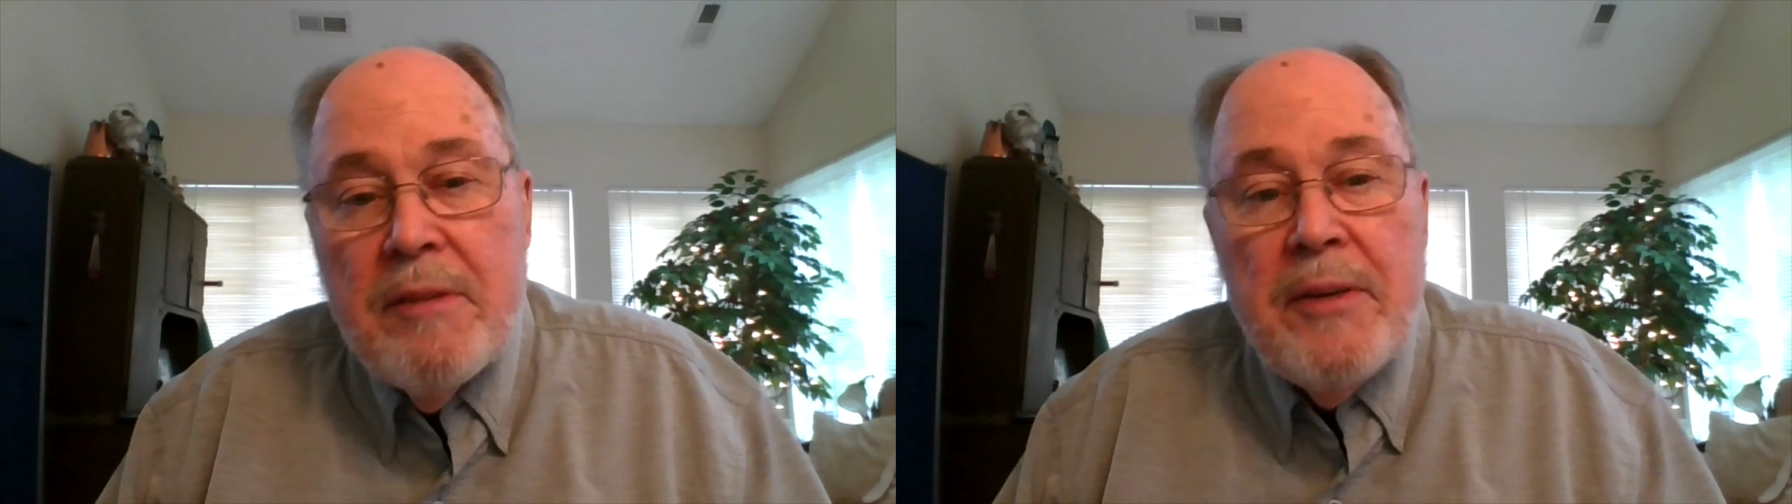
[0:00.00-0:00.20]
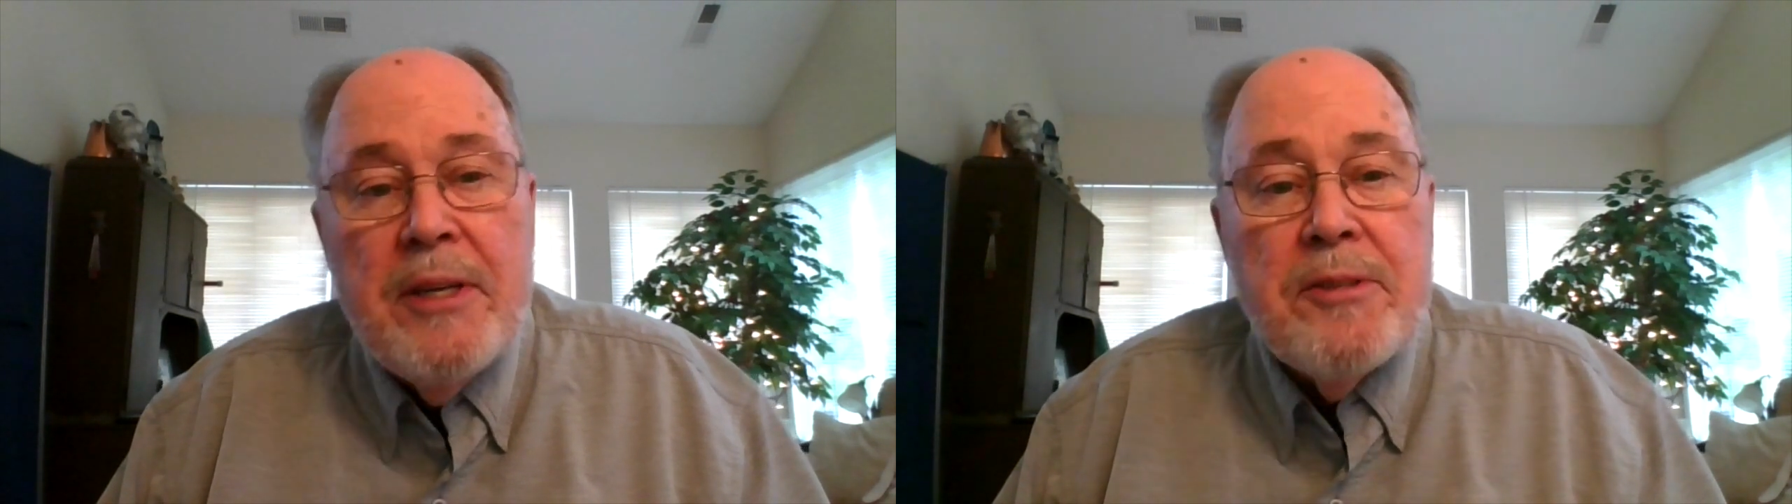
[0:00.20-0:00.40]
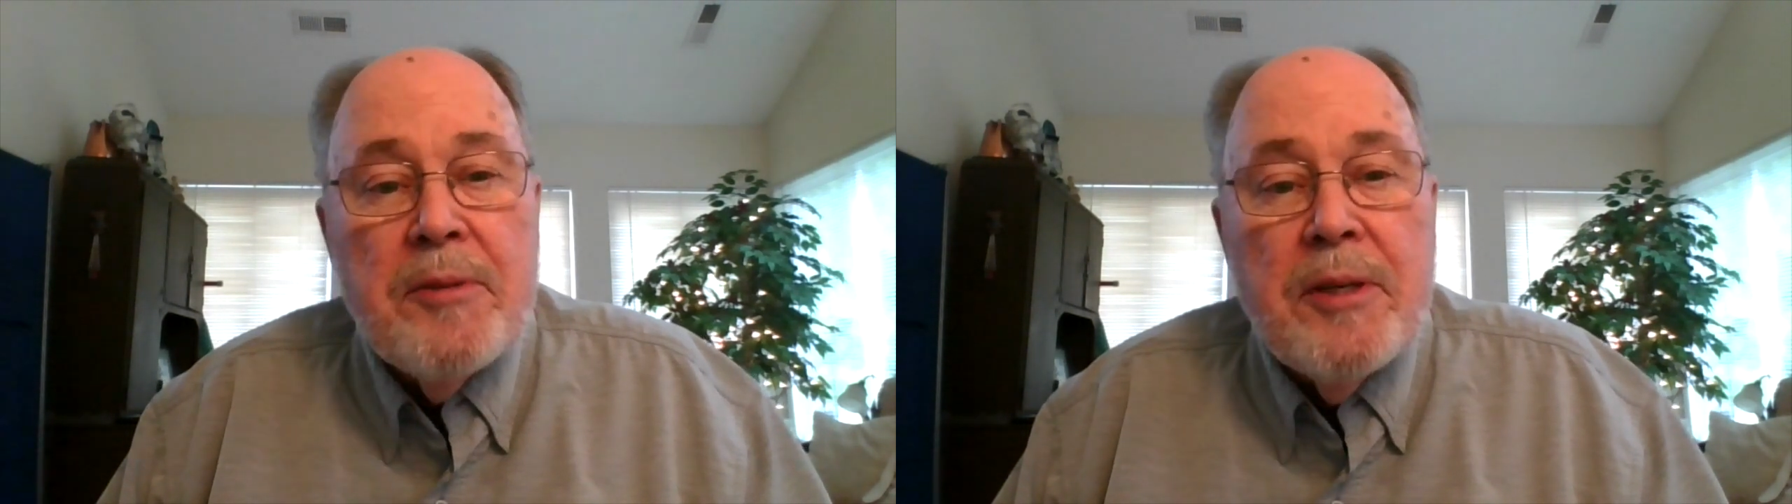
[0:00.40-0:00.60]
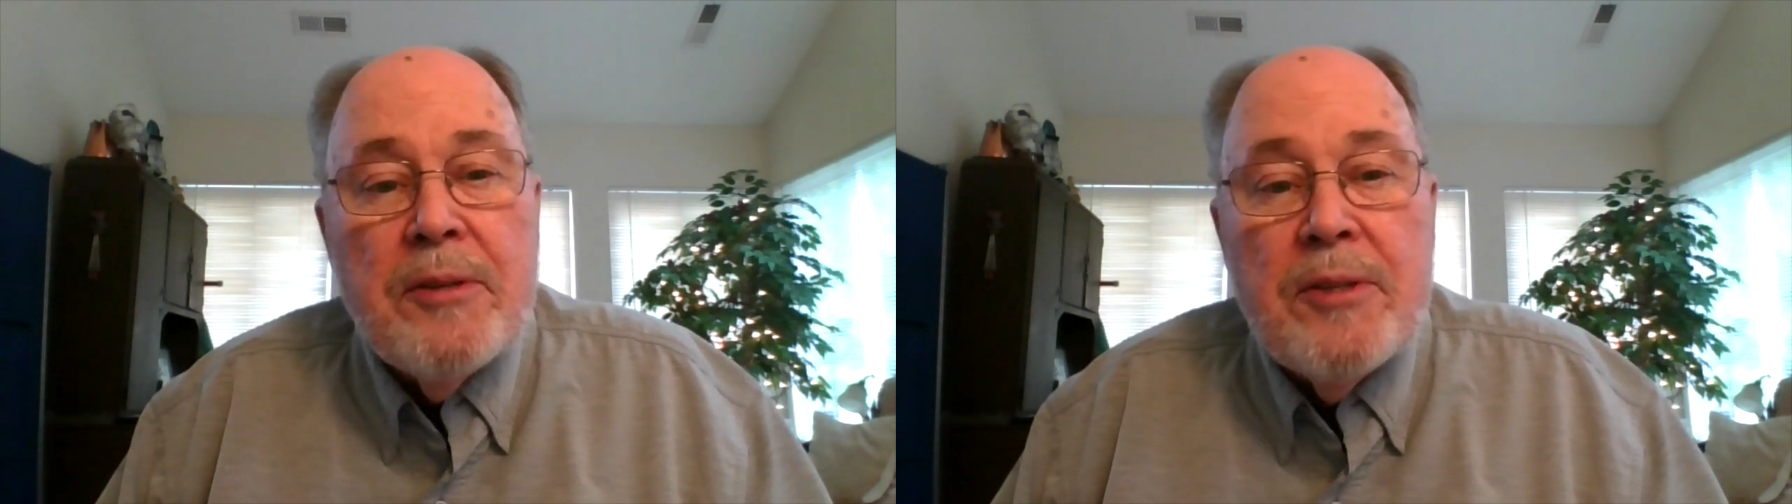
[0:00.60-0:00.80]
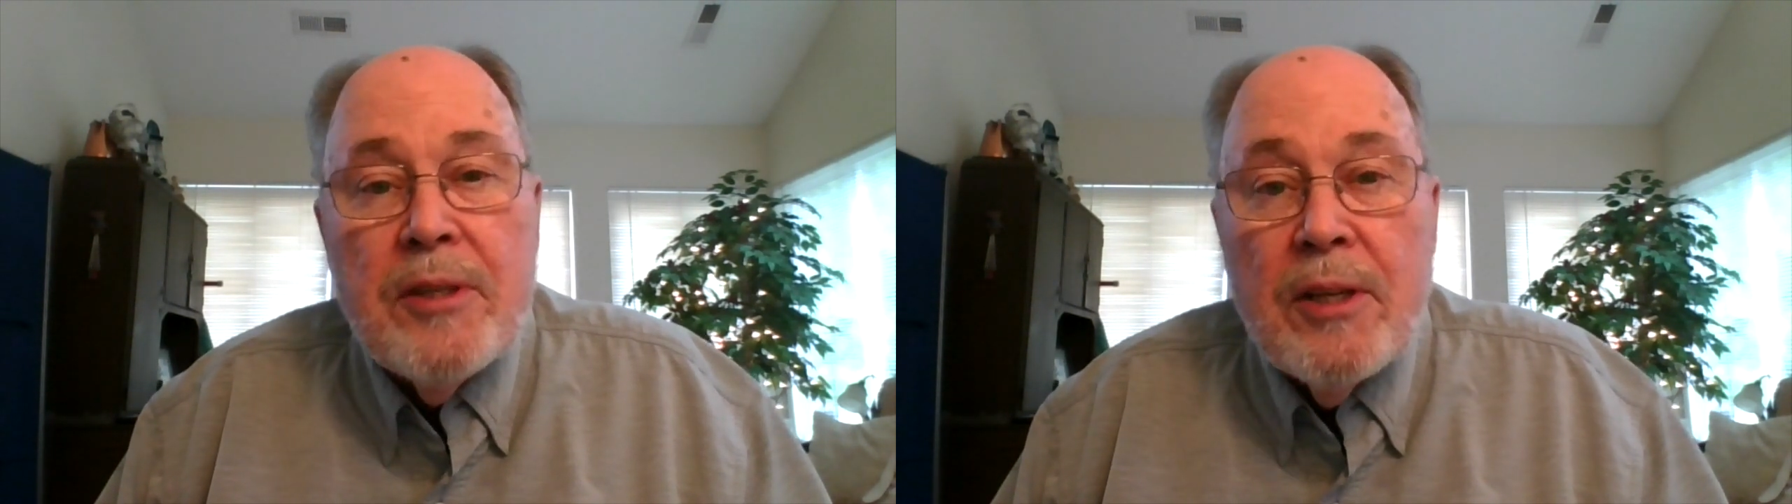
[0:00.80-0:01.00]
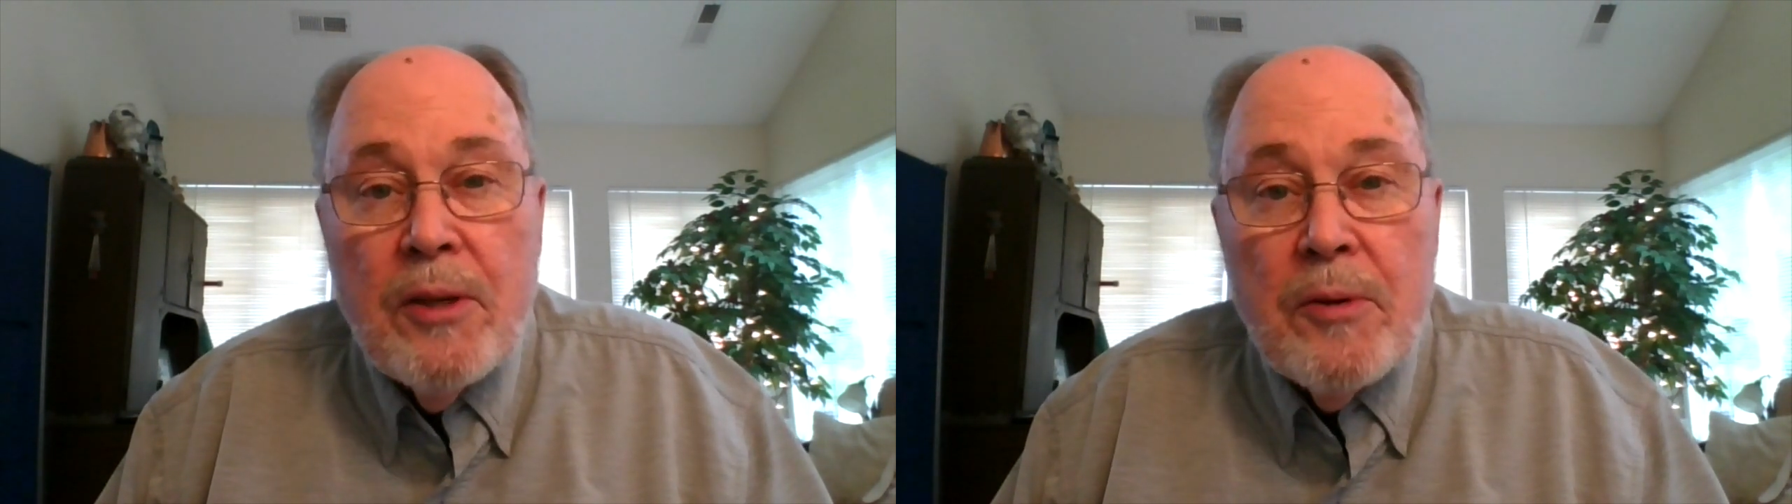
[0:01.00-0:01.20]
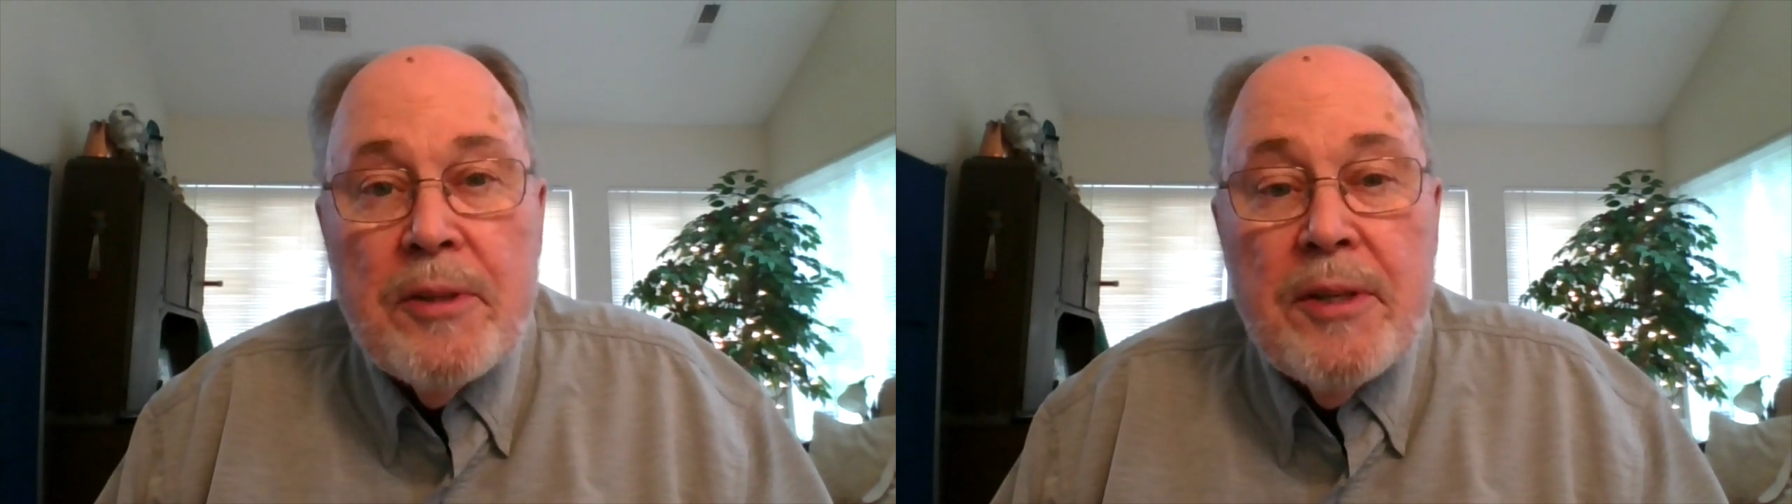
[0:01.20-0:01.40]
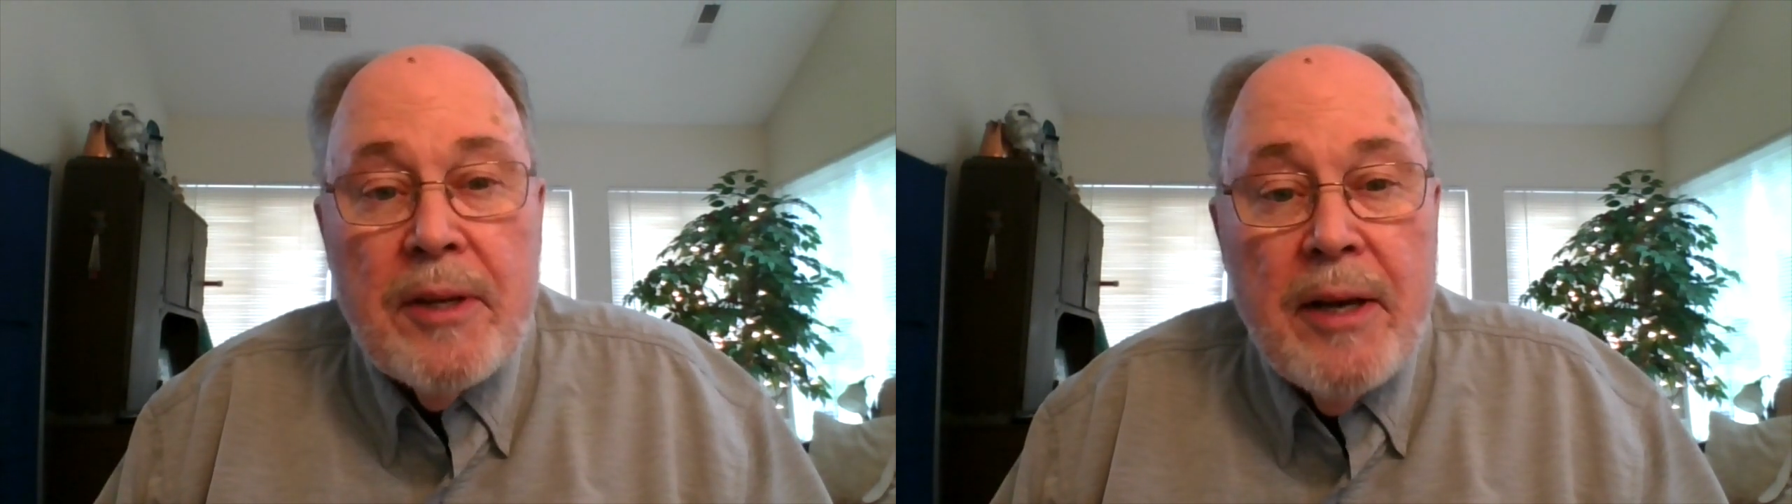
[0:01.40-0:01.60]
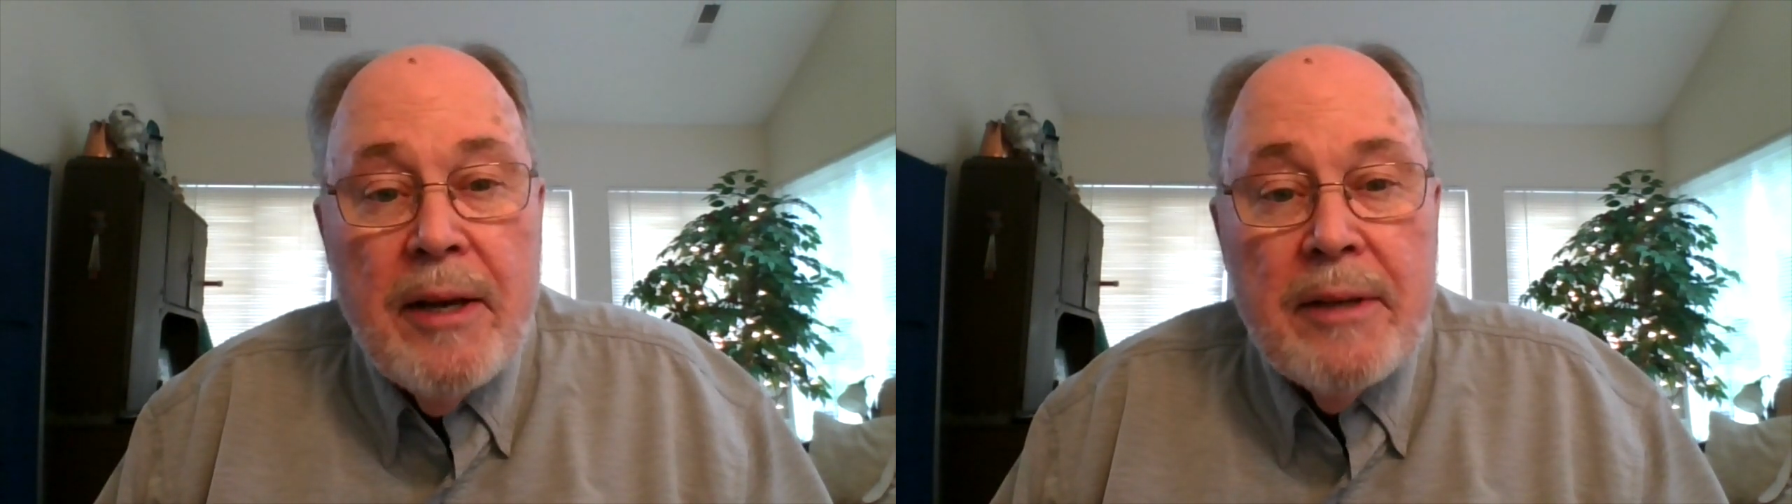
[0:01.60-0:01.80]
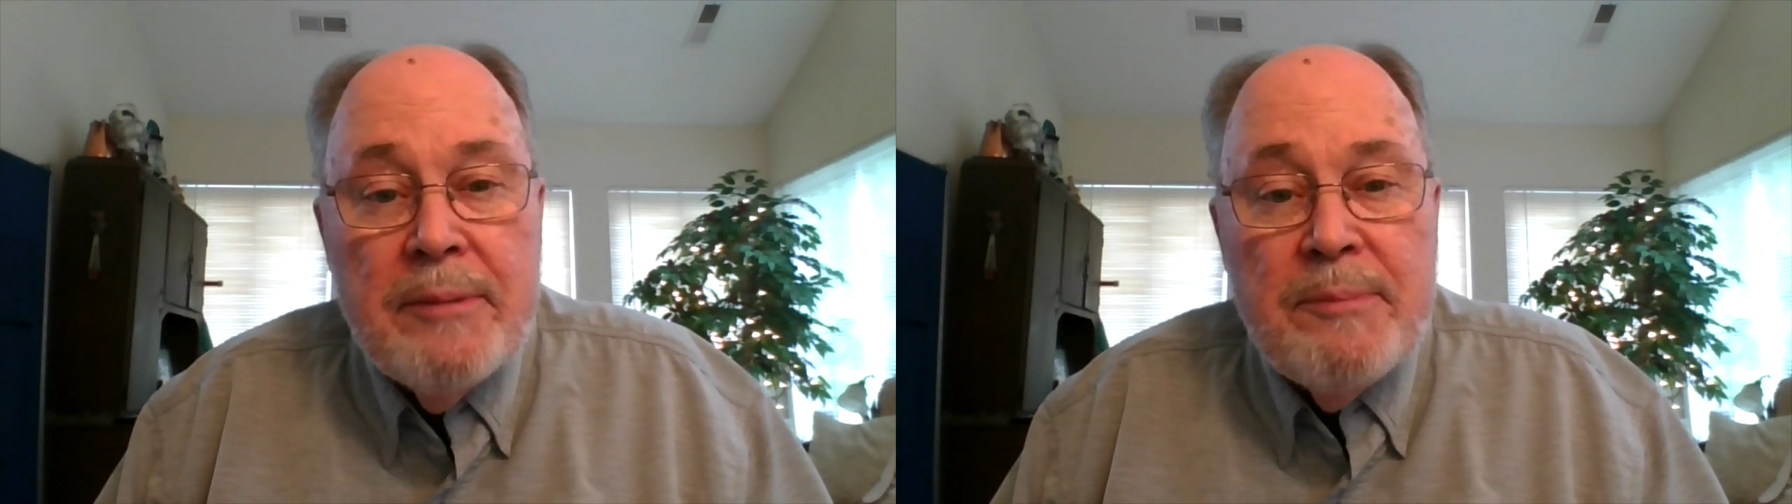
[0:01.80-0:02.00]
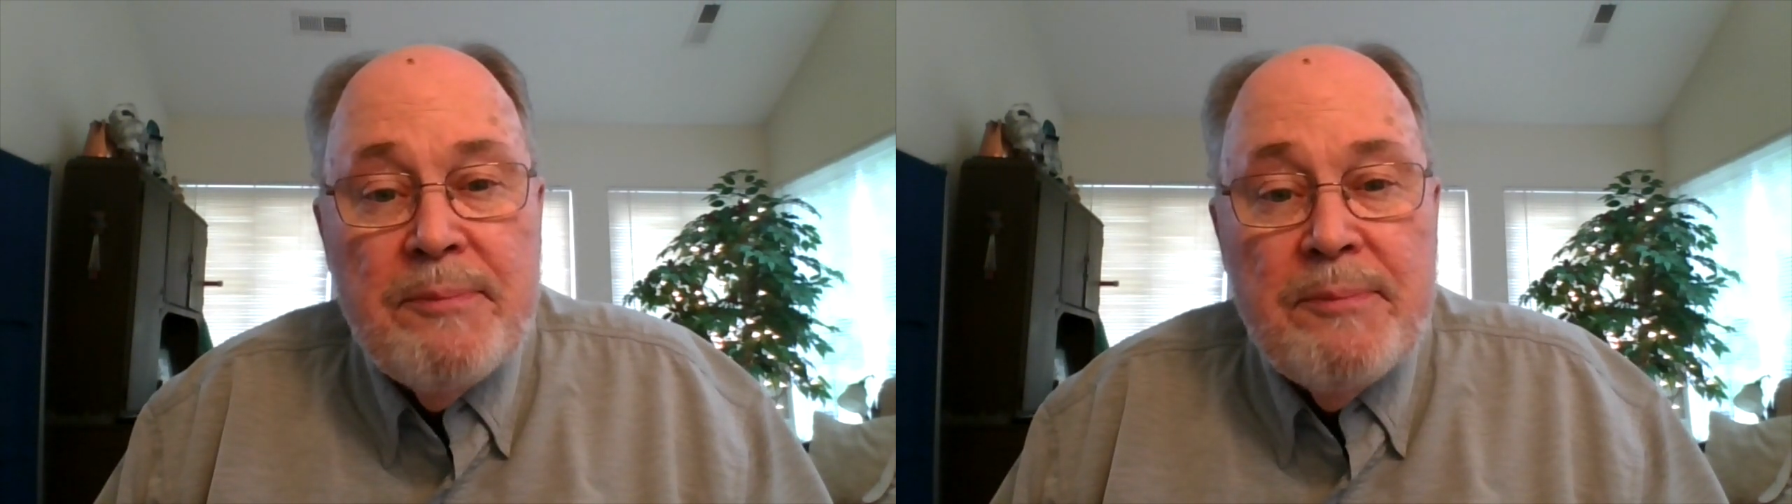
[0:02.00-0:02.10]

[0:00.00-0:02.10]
of Israel to the Lord their God.